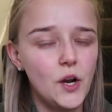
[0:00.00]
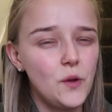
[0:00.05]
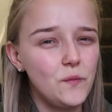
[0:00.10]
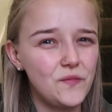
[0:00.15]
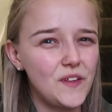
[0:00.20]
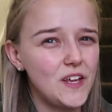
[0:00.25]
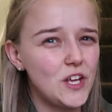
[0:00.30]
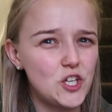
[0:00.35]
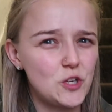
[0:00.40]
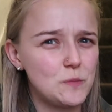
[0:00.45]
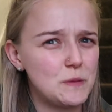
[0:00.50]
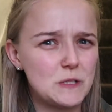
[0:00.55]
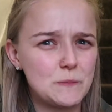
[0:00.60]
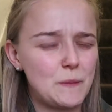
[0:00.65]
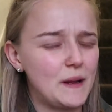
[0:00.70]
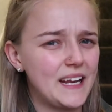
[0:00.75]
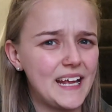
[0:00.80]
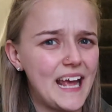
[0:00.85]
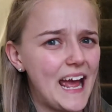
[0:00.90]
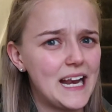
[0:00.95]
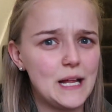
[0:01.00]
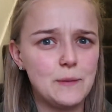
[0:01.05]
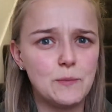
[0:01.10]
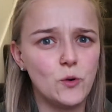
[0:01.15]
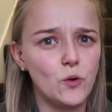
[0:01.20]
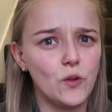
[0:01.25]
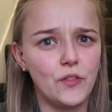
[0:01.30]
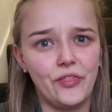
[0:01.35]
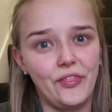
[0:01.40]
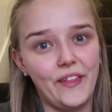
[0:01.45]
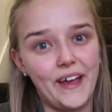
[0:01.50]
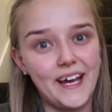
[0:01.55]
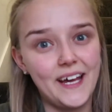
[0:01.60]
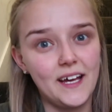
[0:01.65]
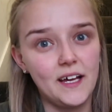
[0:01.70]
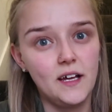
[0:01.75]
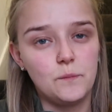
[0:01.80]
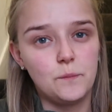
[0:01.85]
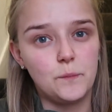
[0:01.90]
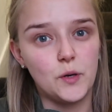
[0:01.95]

don't think you should be spending any more than that,